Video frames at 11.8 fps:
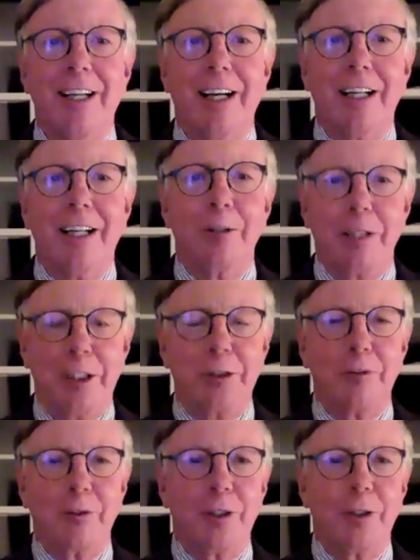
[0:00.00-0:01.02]
I know each
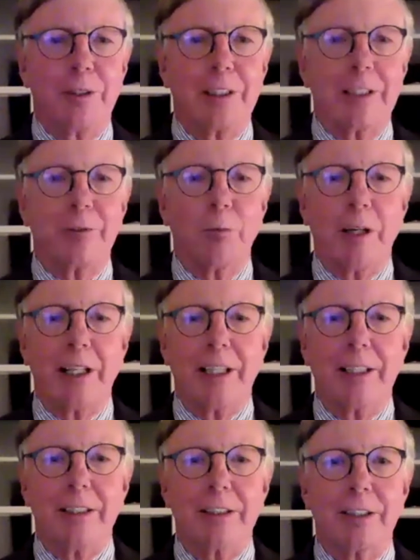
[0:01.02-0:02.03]
of you in different
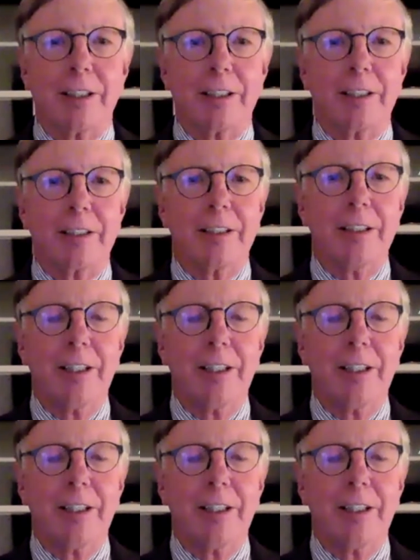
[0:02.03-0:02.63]
ways are